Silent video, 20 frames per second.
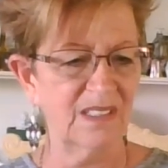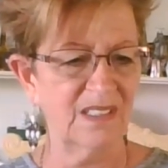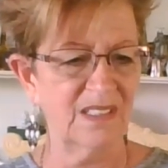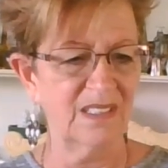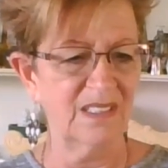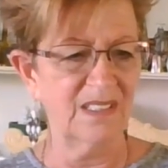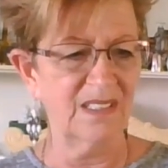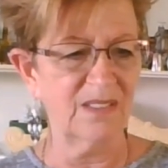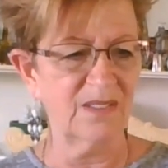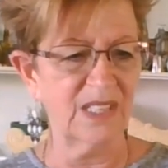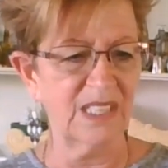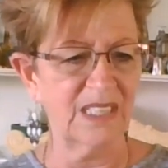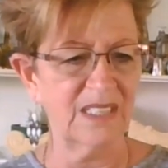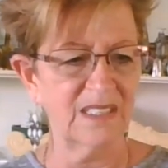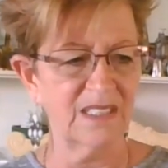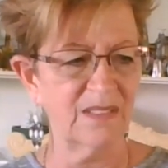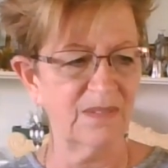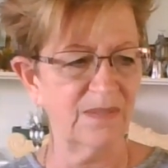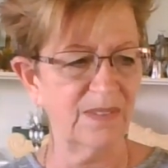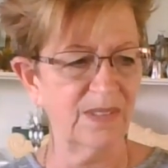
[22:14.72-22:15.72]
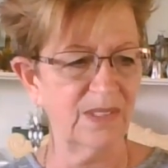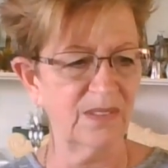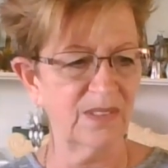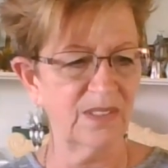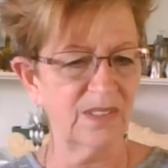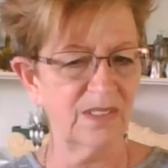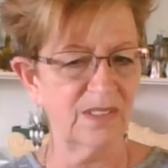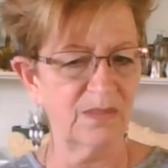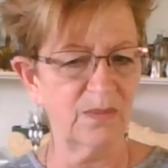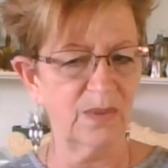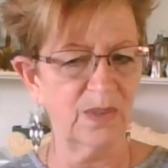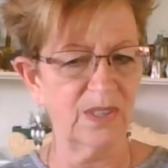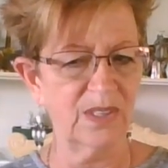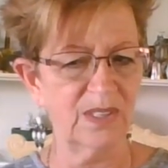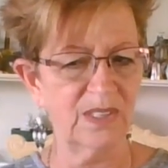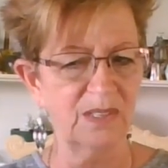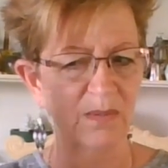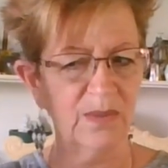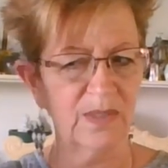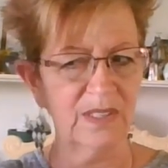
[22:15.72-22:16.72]
No, that doesn't feel good.
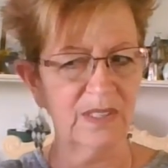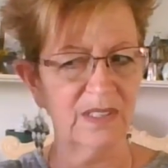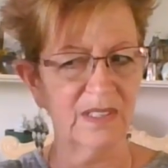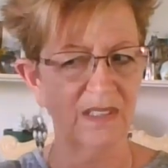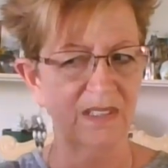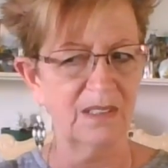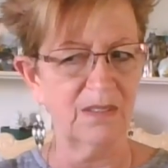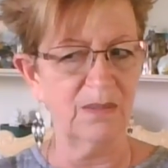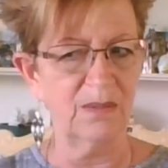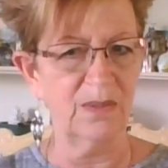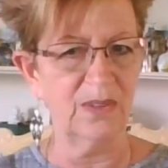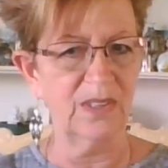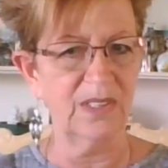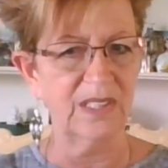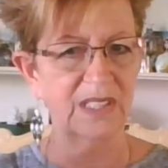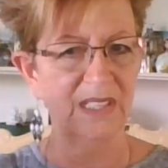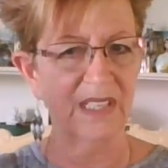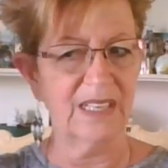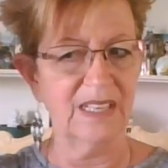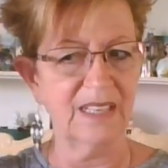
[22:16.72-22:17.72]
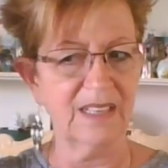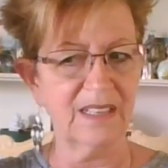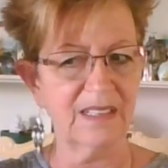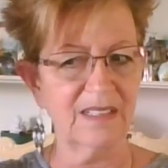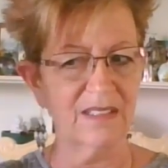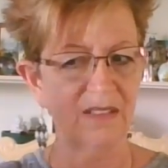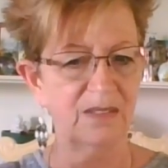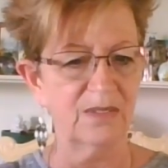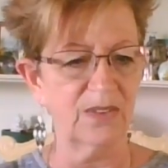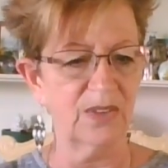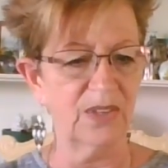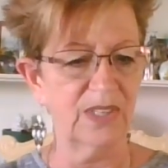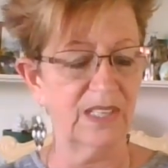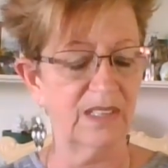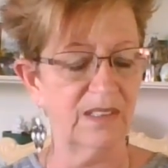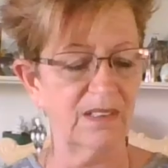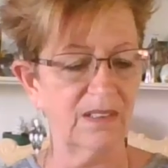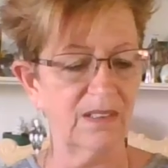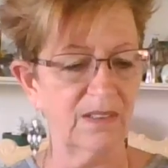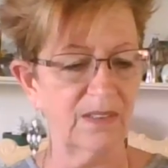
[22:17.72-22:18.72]
What the heck is over
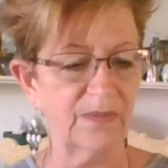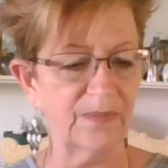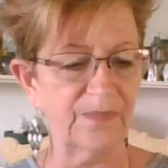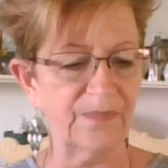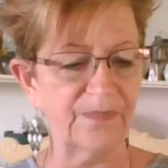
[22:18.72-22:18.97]
here?